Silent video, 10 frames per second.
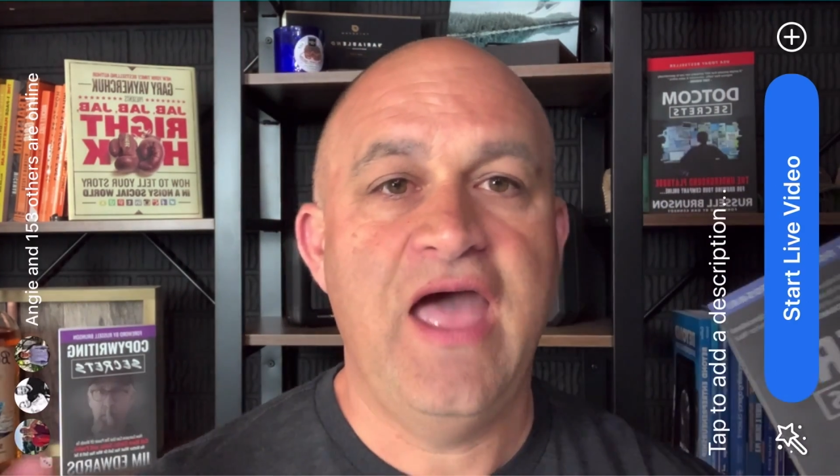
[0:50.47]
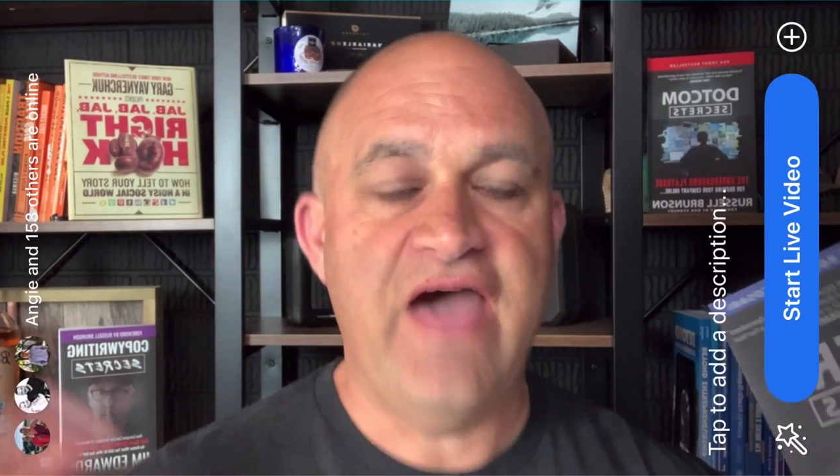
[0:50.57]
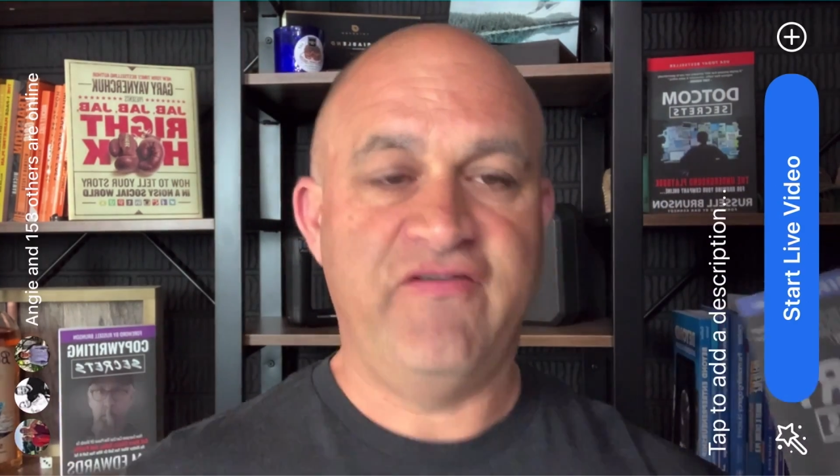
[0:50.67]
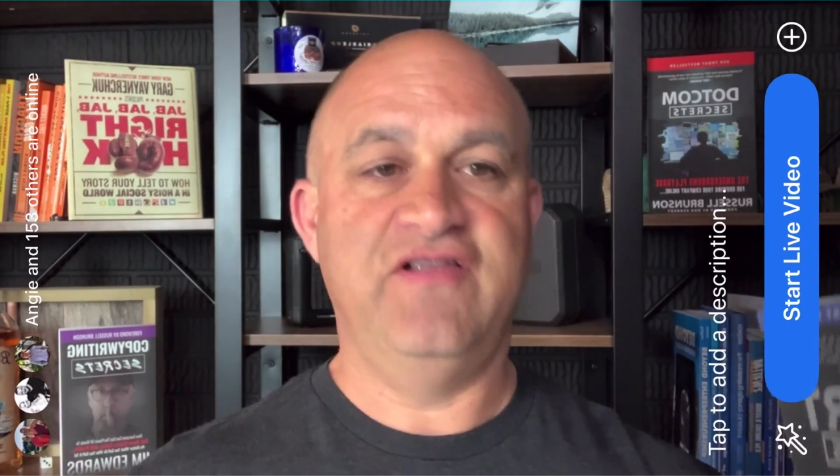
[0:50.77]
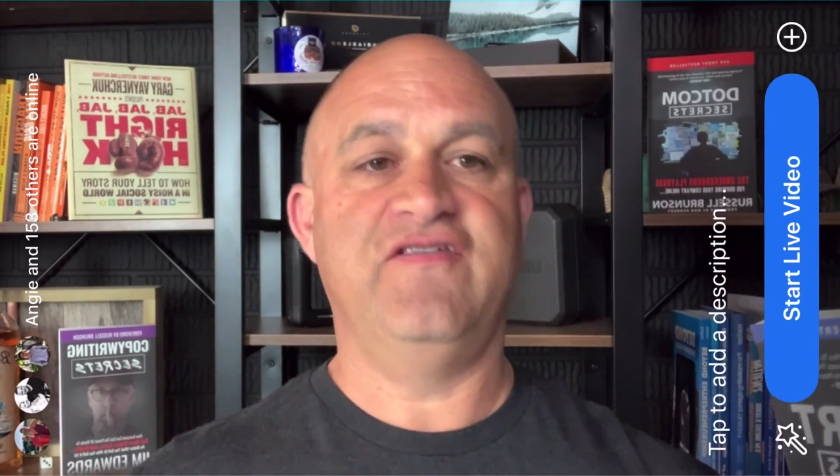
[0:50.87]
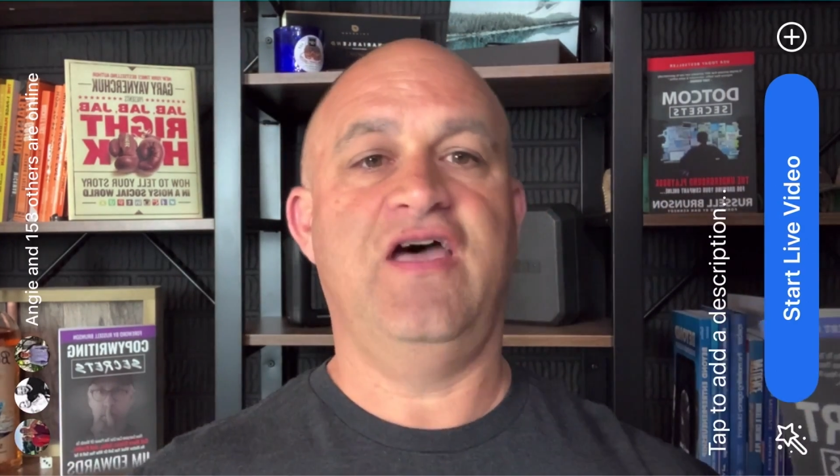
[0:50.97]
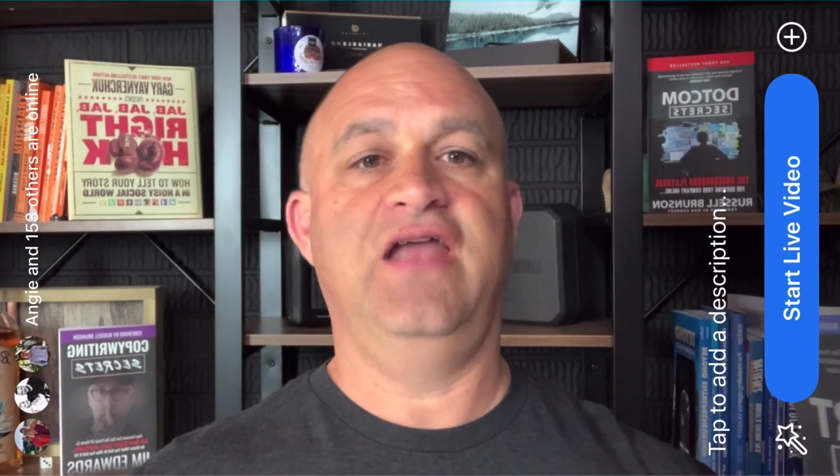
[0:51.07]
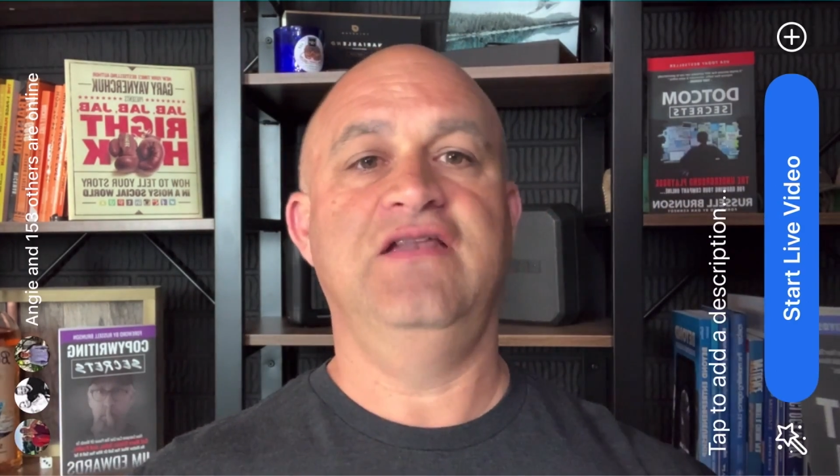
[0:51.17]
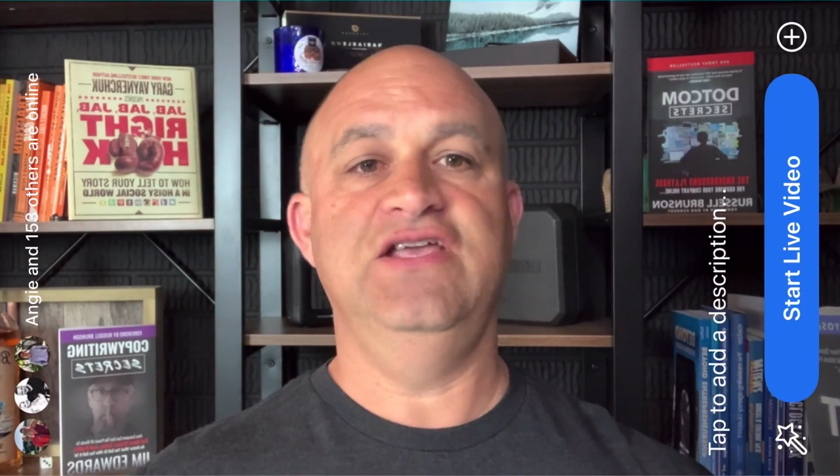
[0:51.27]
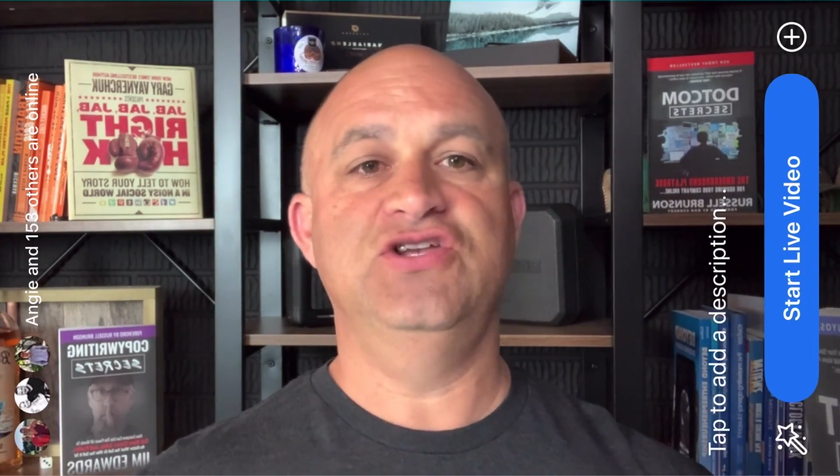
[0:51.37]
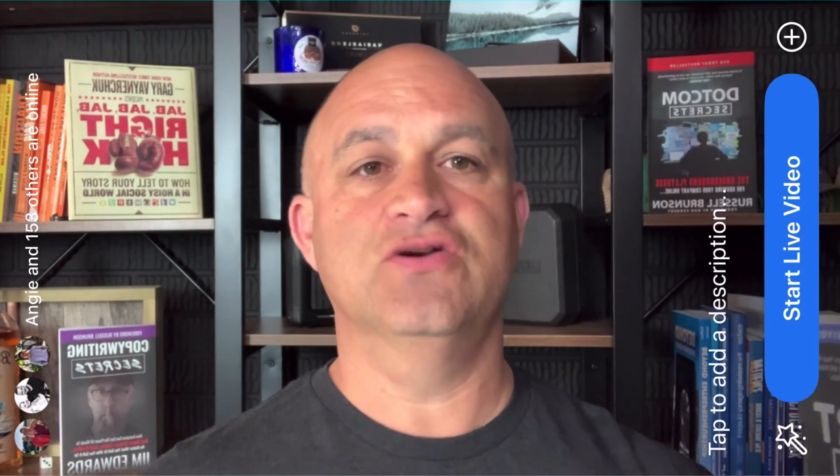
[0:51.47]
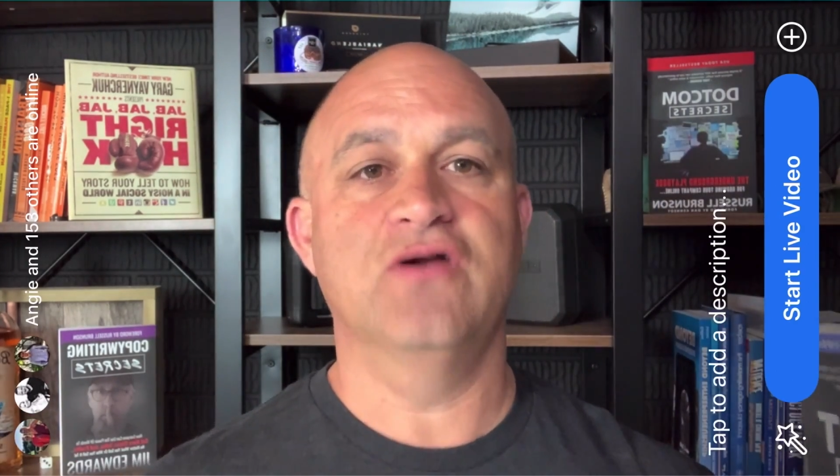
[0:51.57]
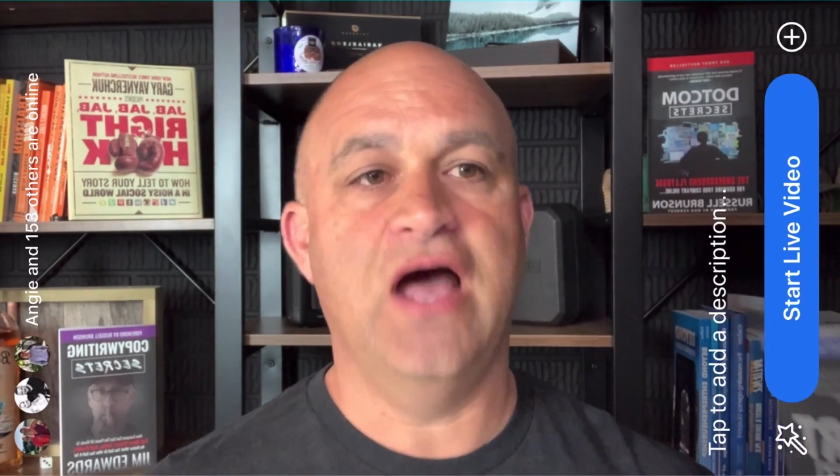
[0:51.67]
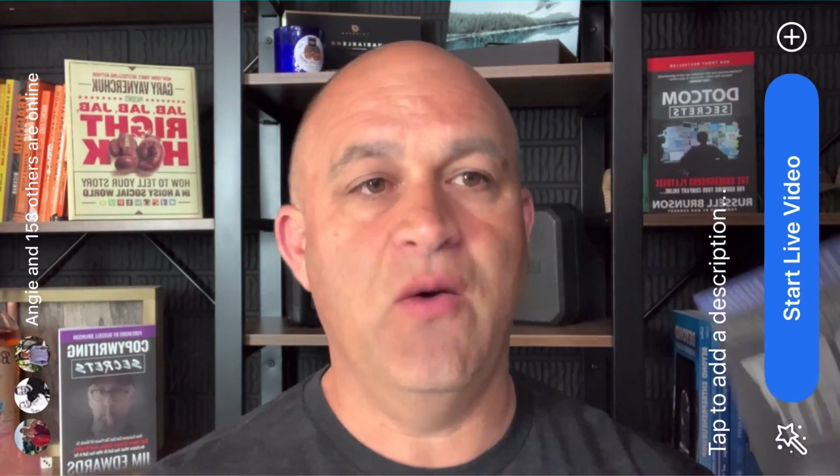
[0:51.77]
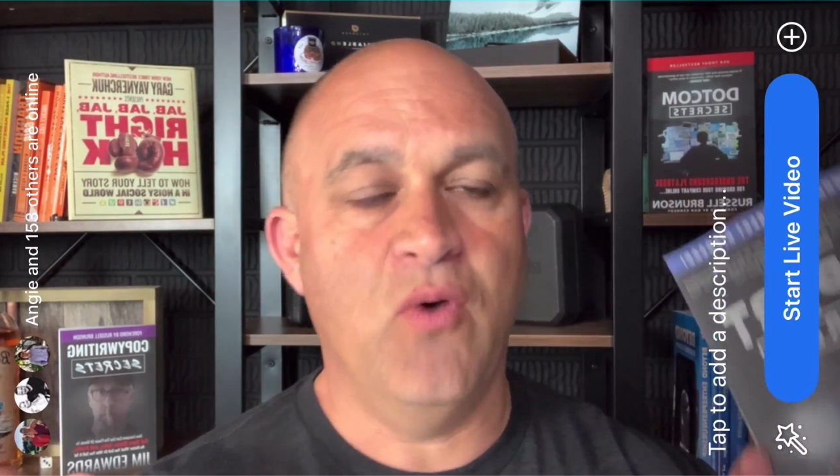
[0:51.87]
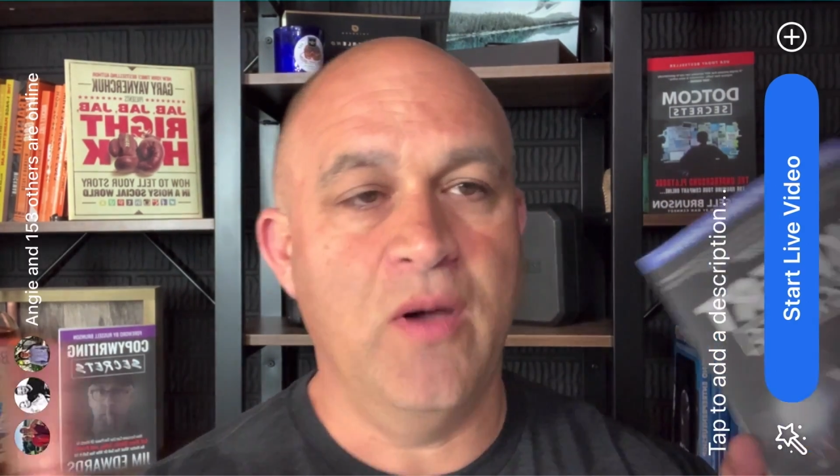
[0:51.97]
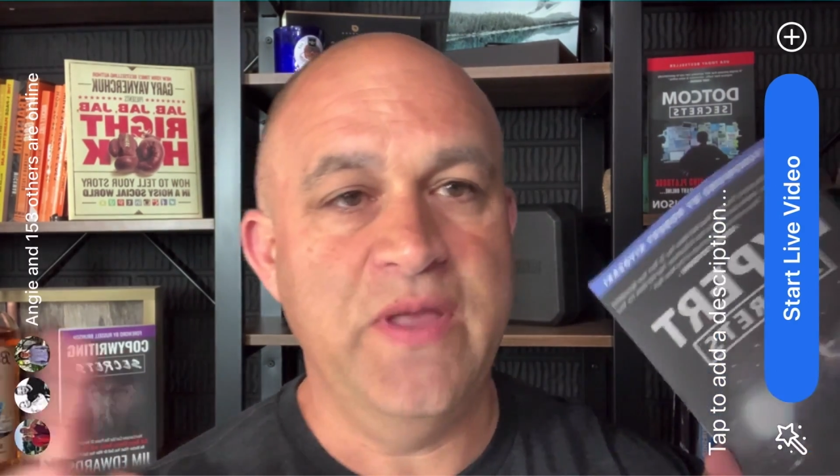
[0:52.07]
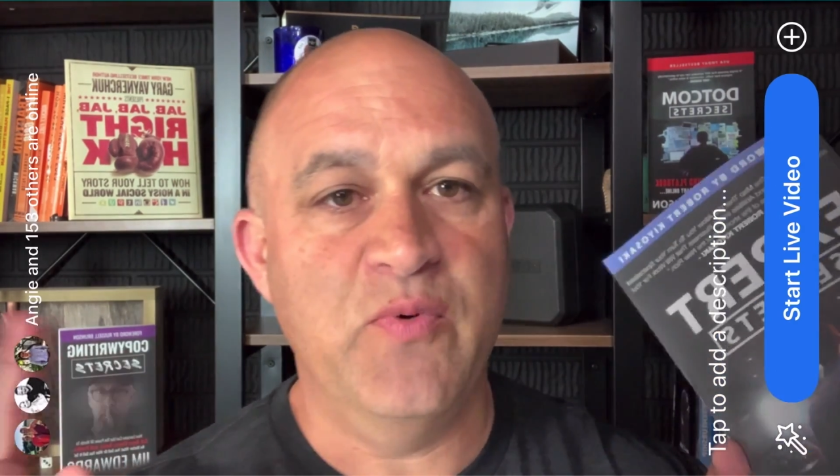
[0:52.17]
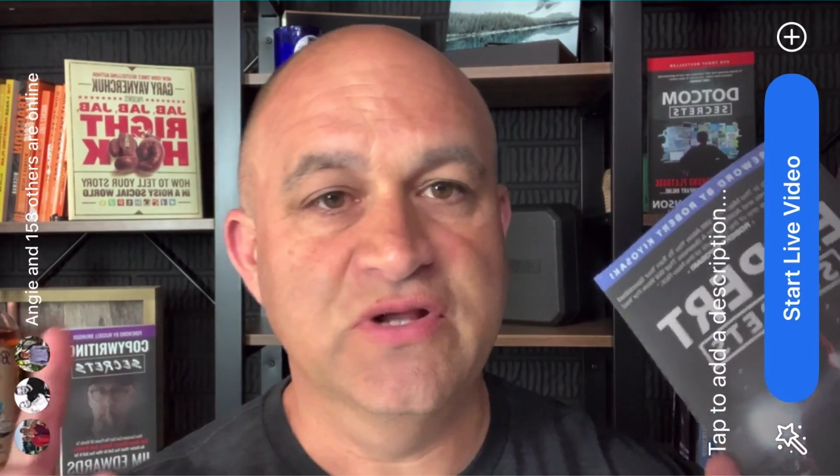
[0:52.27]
have a design t-shirt, I want people